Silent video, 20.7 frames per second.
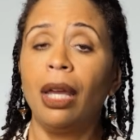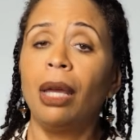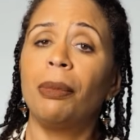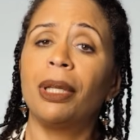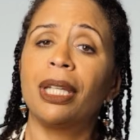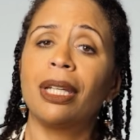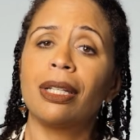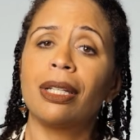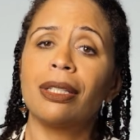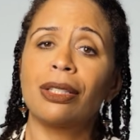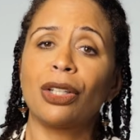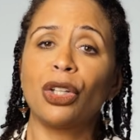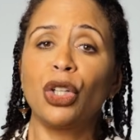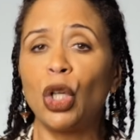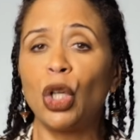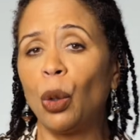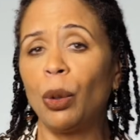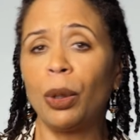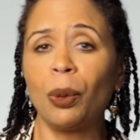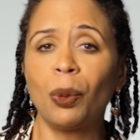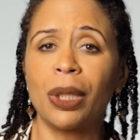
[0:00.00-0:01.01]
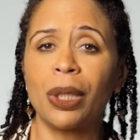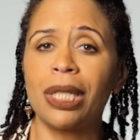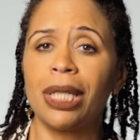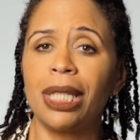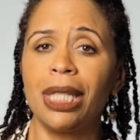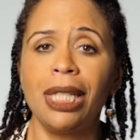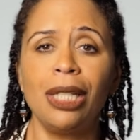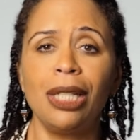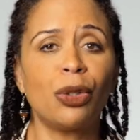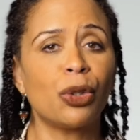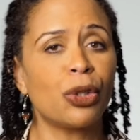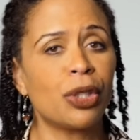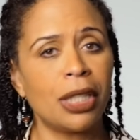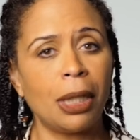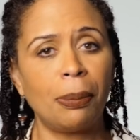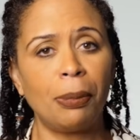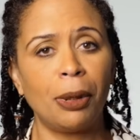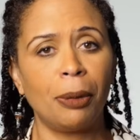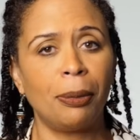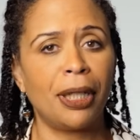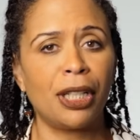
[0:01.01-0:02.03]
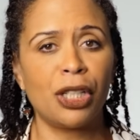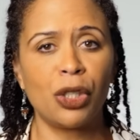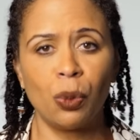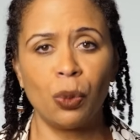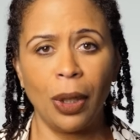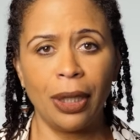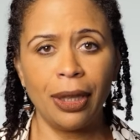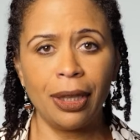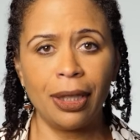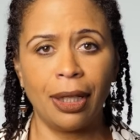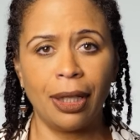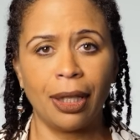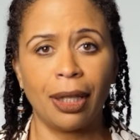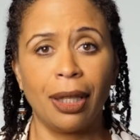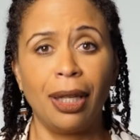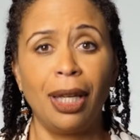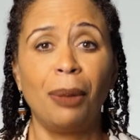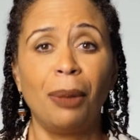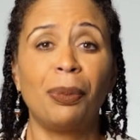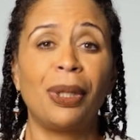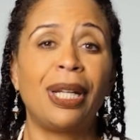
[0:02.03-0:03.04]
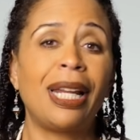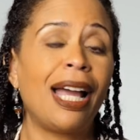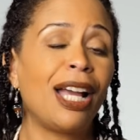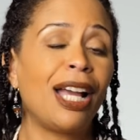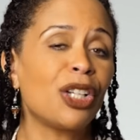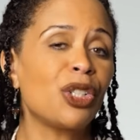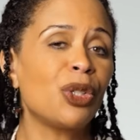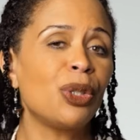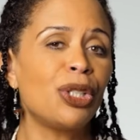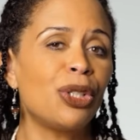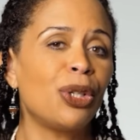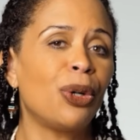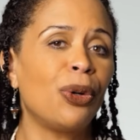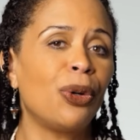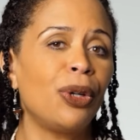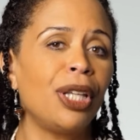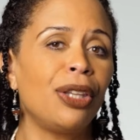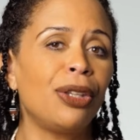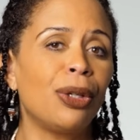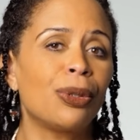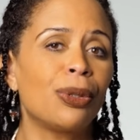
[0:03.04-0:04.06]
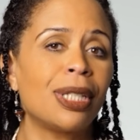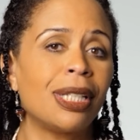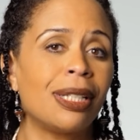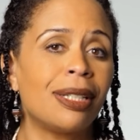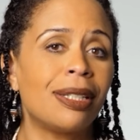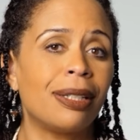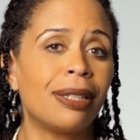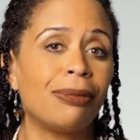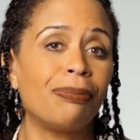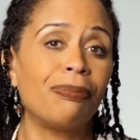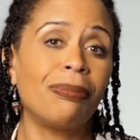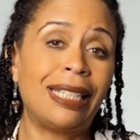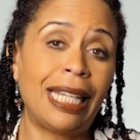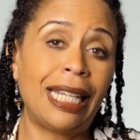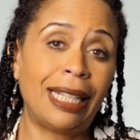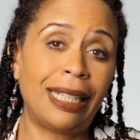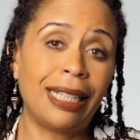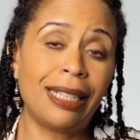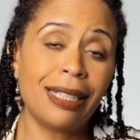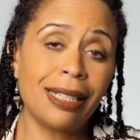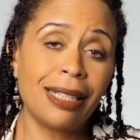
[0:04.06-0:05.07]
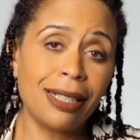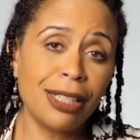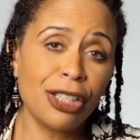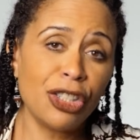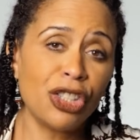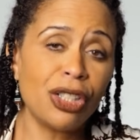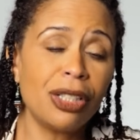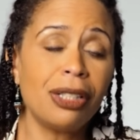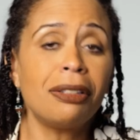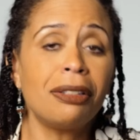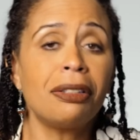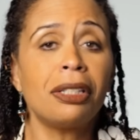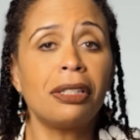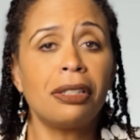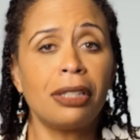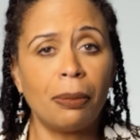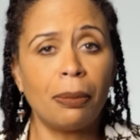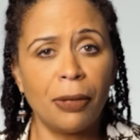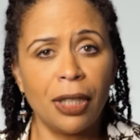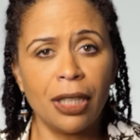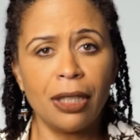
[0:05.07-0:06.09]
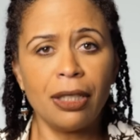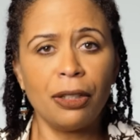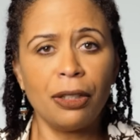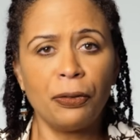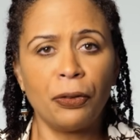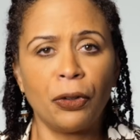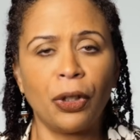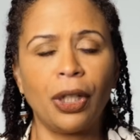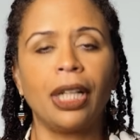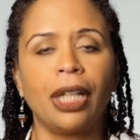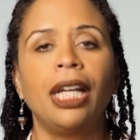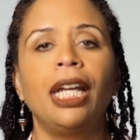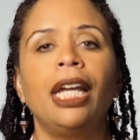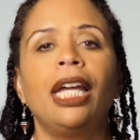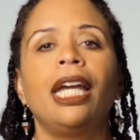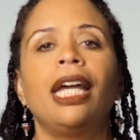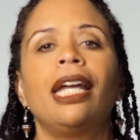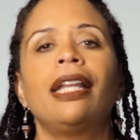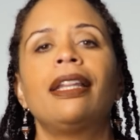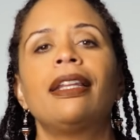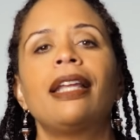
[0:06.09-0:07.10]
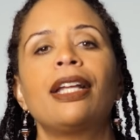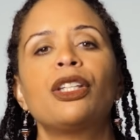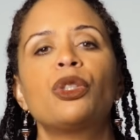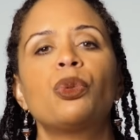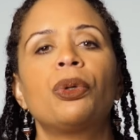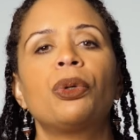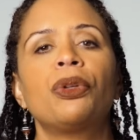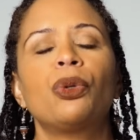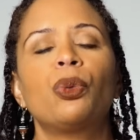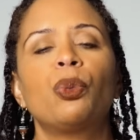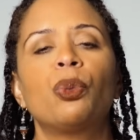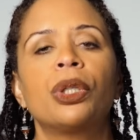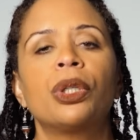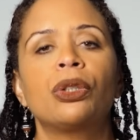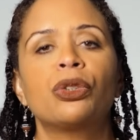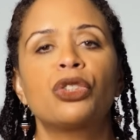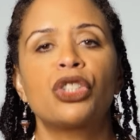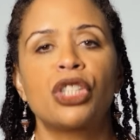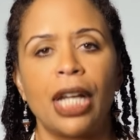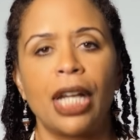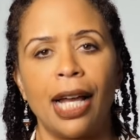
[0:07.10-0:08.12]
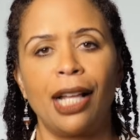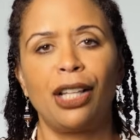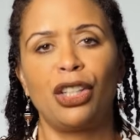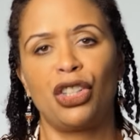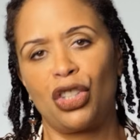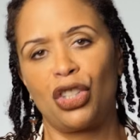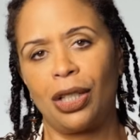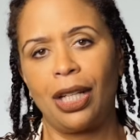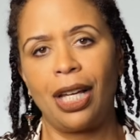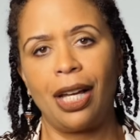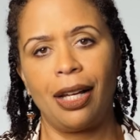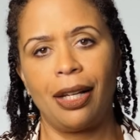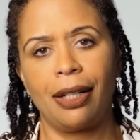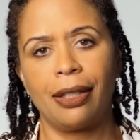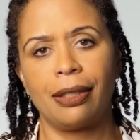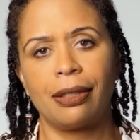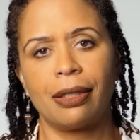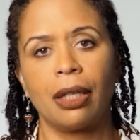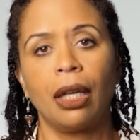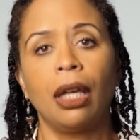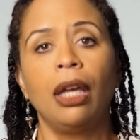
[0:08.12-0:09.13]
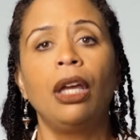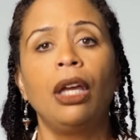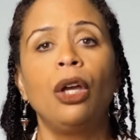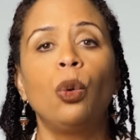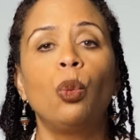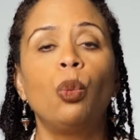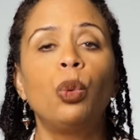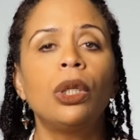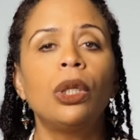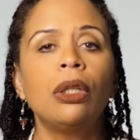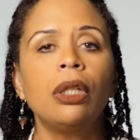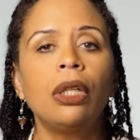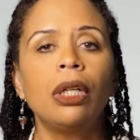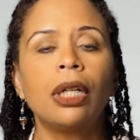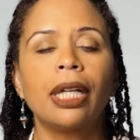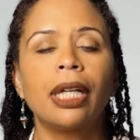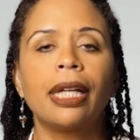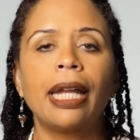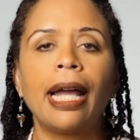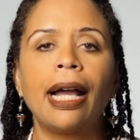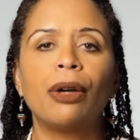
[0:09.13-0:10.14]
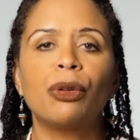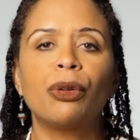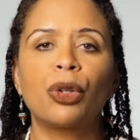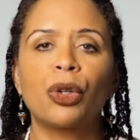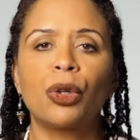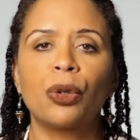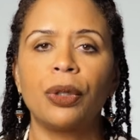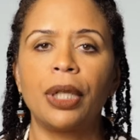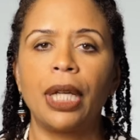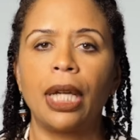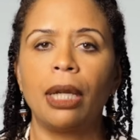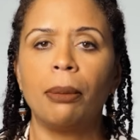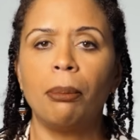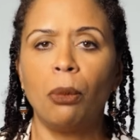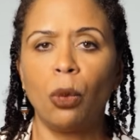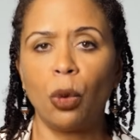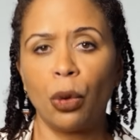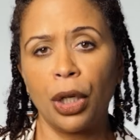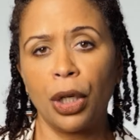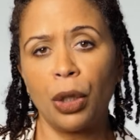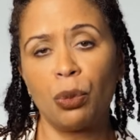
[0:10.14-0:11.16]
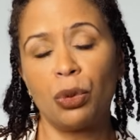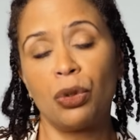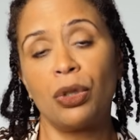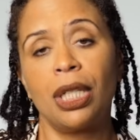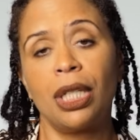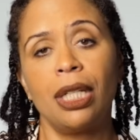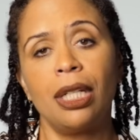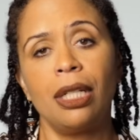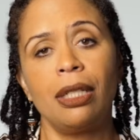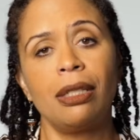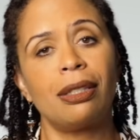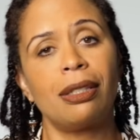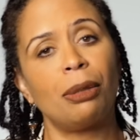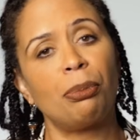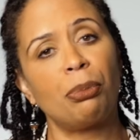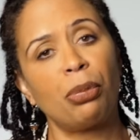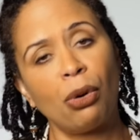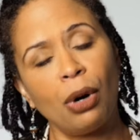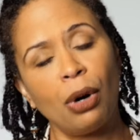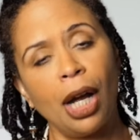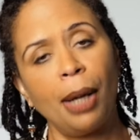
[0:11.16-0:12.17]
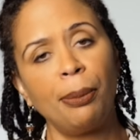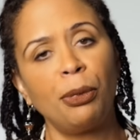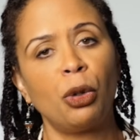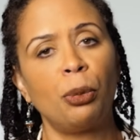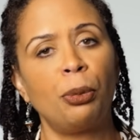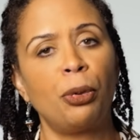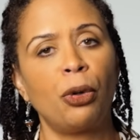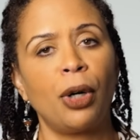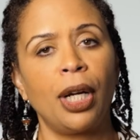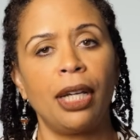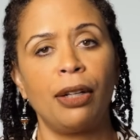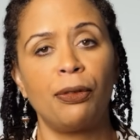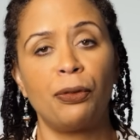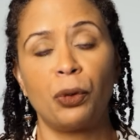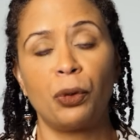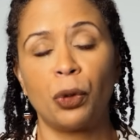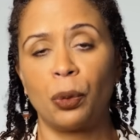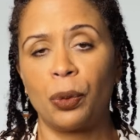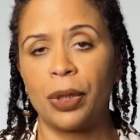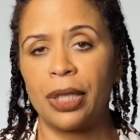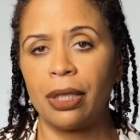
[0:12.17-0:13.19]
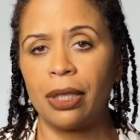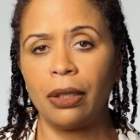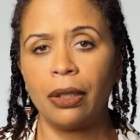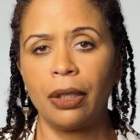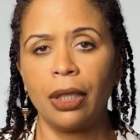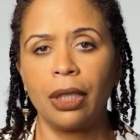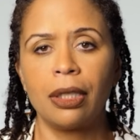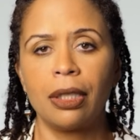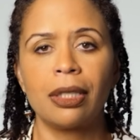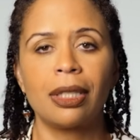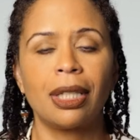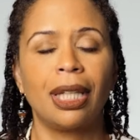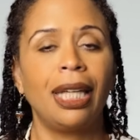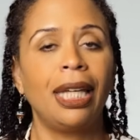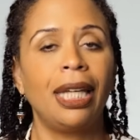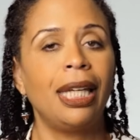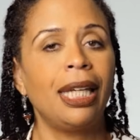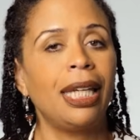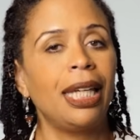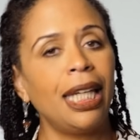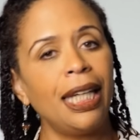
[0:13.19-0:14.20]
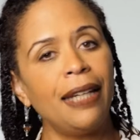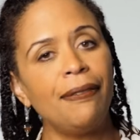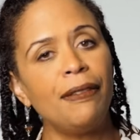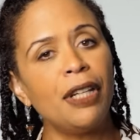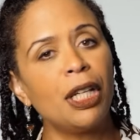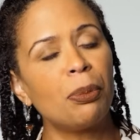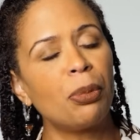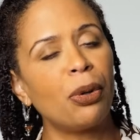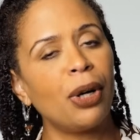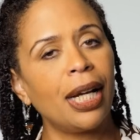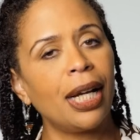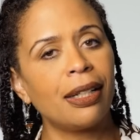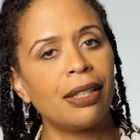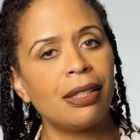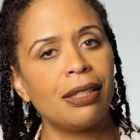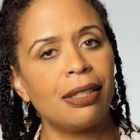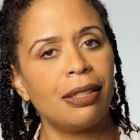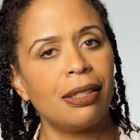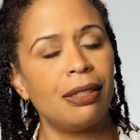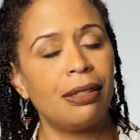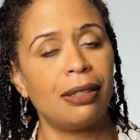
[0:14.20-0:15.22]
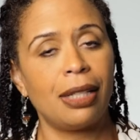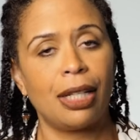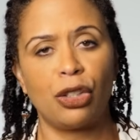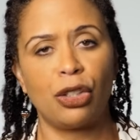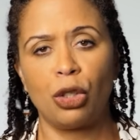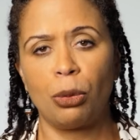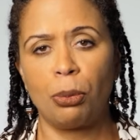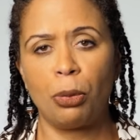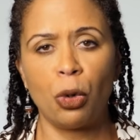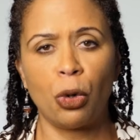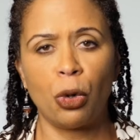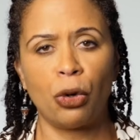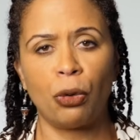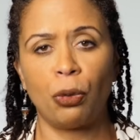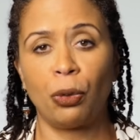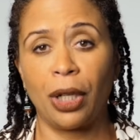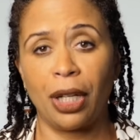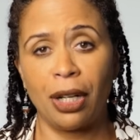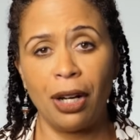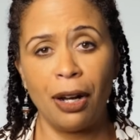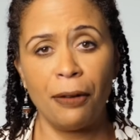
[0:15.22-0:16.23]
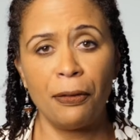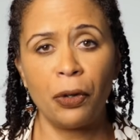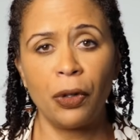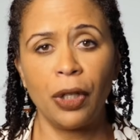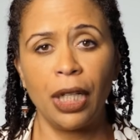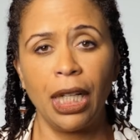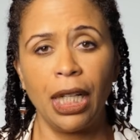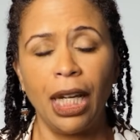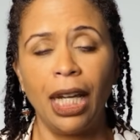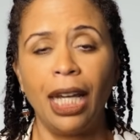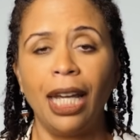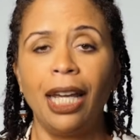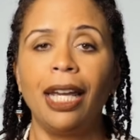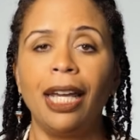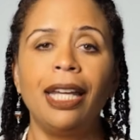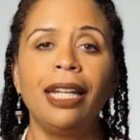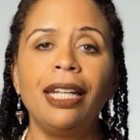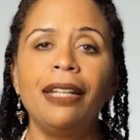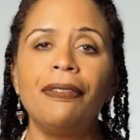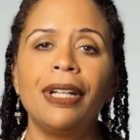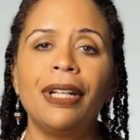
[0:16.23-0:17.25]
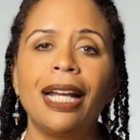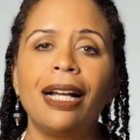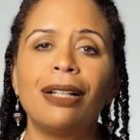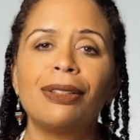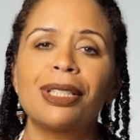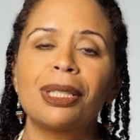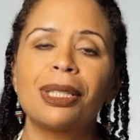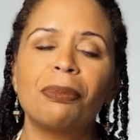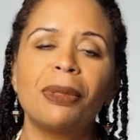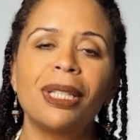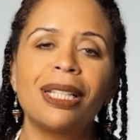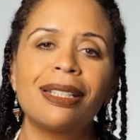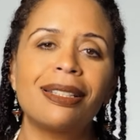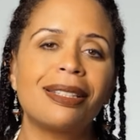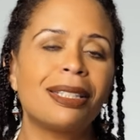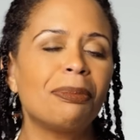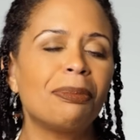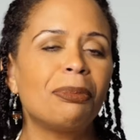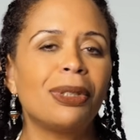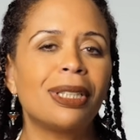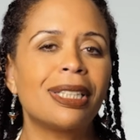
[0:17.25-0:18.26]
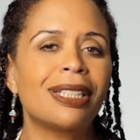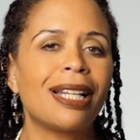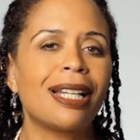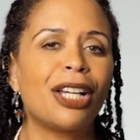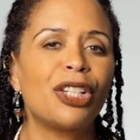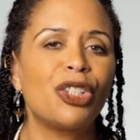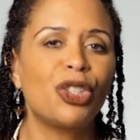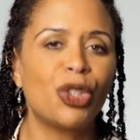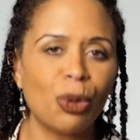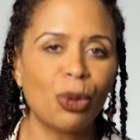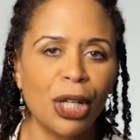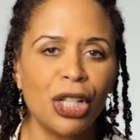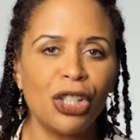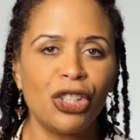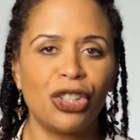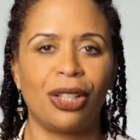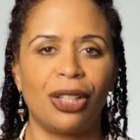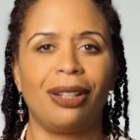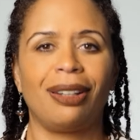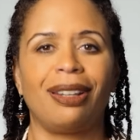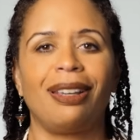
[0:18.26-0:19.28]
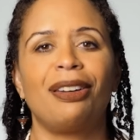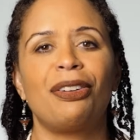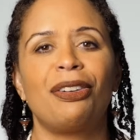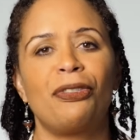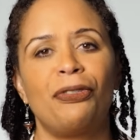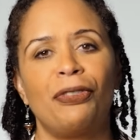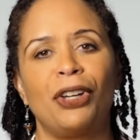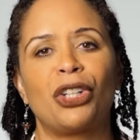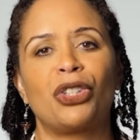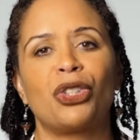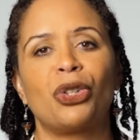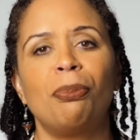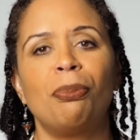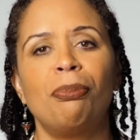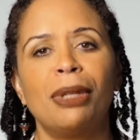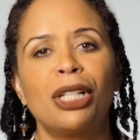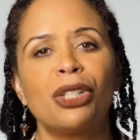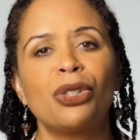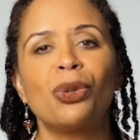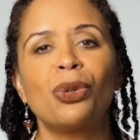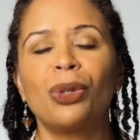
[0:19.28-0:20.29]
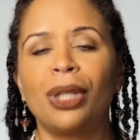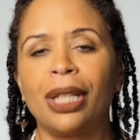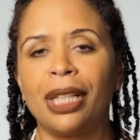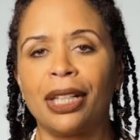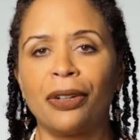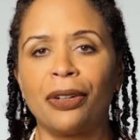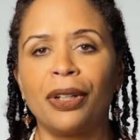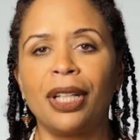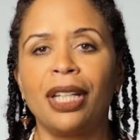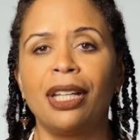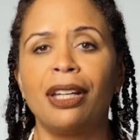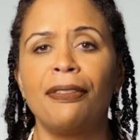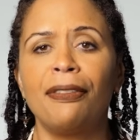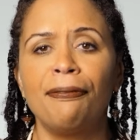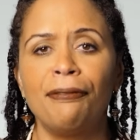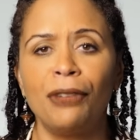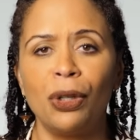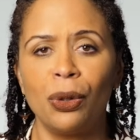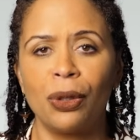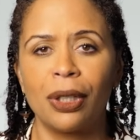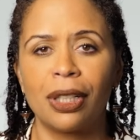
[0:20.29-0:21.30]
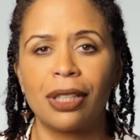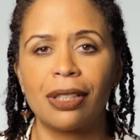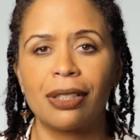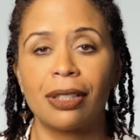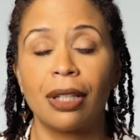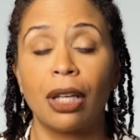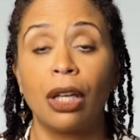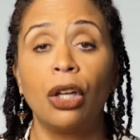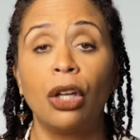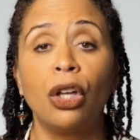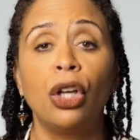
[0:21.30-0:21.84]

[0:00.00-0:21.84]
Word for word: Because knowing what to eat or supplement is one thing, but actually turning those into daily decisions is something different. And that's where the real challenge lies. We'll look at how to create morning routines that prime your brain for resilience, evening practices that support recovery, and even how something as simple as hydration can affect your mental clarity and focus.